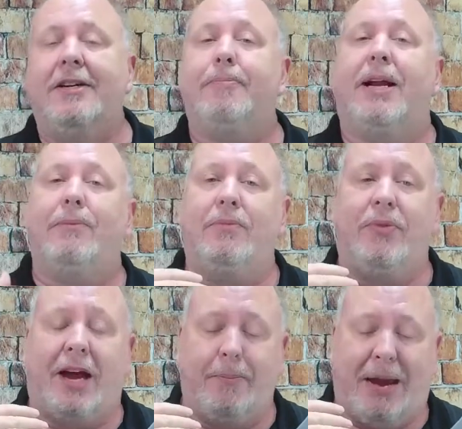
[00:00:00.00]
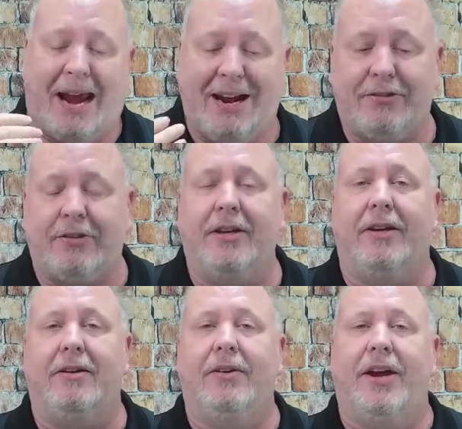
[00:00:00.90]
but I'm
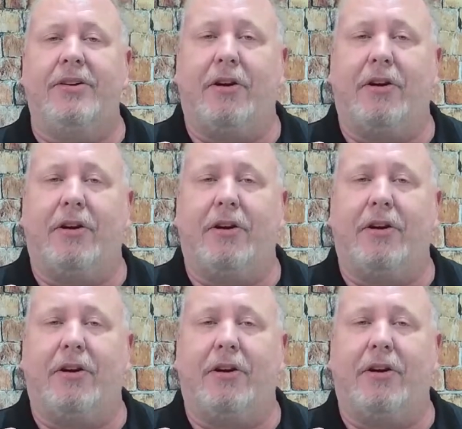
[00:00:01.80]
asking and